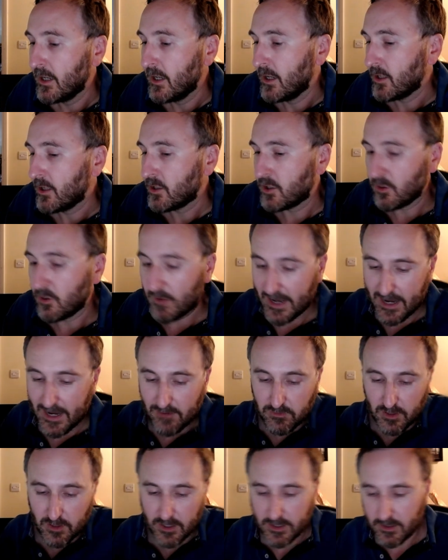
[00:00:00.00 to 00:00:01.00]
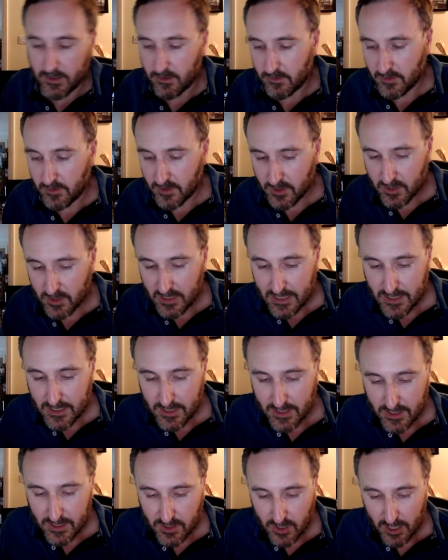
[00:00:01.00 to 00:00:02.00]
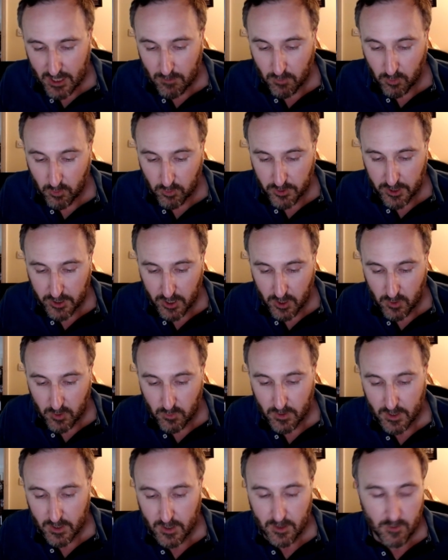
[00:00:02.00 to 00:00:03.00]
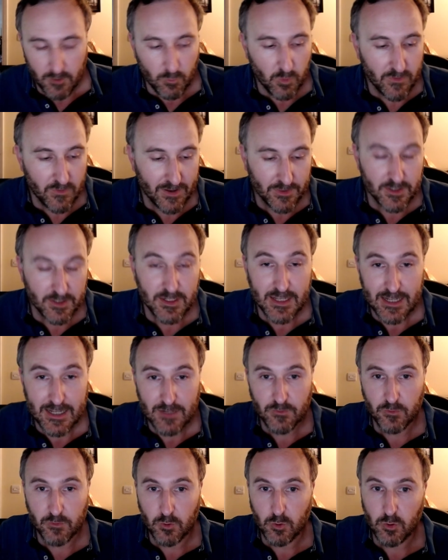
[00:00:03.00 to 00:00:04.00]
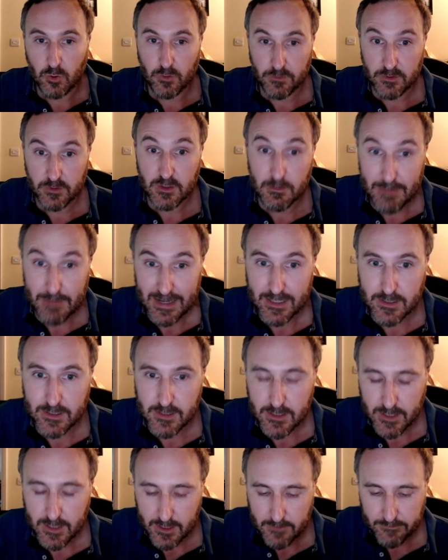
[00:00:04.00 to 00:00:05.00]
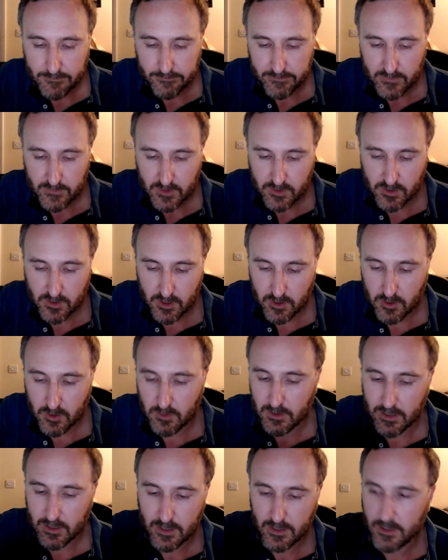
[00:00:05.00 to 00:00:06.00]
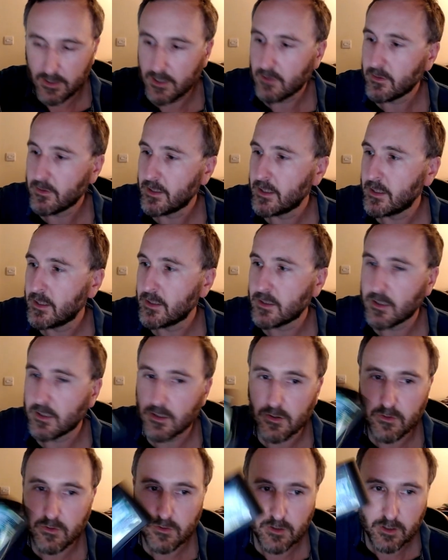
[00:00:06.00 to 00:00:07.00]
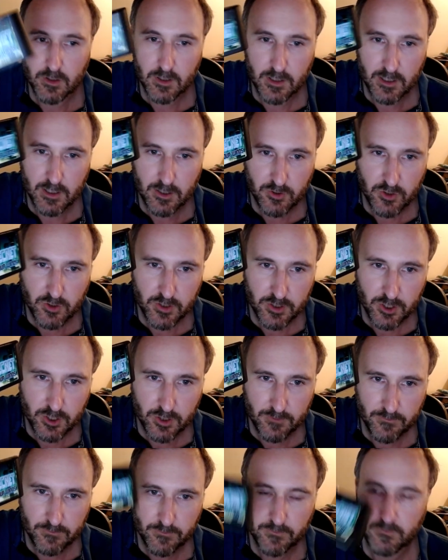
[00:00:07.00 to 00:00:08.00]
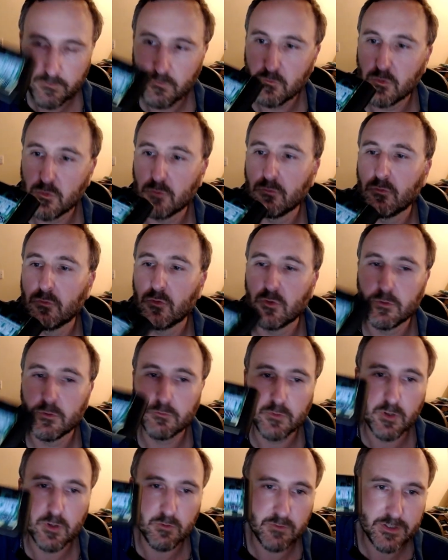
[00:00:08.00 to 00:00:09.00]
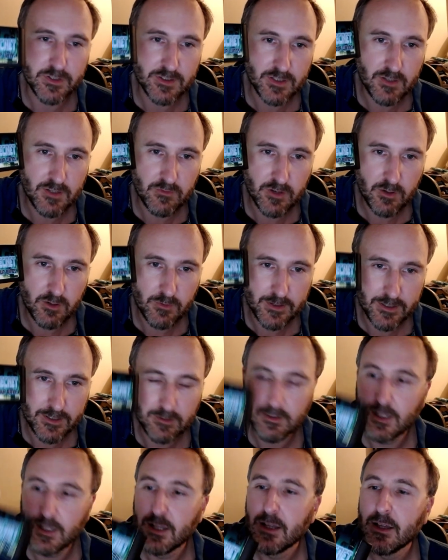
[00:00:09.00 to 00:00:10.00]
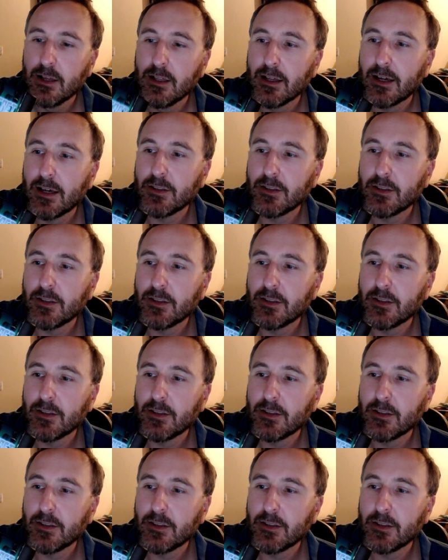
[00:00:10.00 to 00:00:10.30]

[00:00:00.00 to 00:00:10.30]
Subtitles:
to have like CD style audio without the need for the Mega CD. So here is the cartridge. Oh, sorry, can't really see it very well. And the